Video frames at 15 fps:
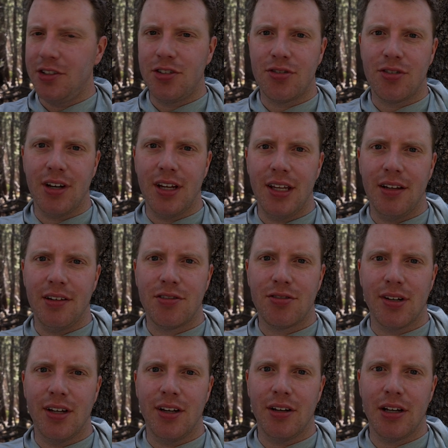straight
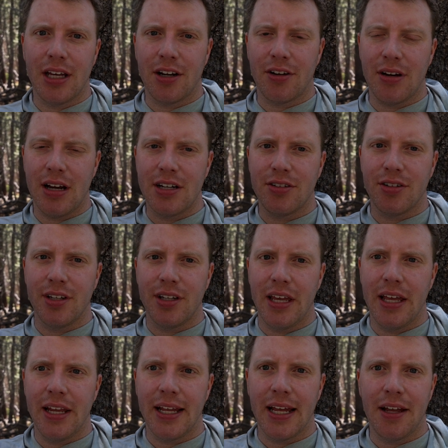trail, kind of gradually
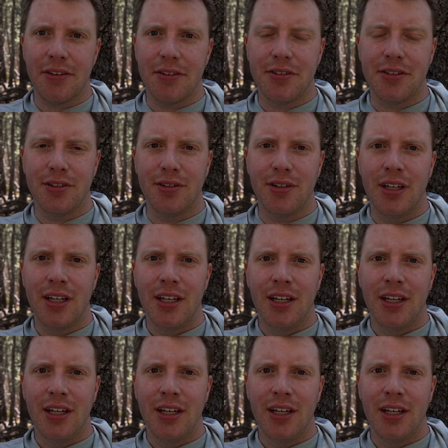gaining altitude.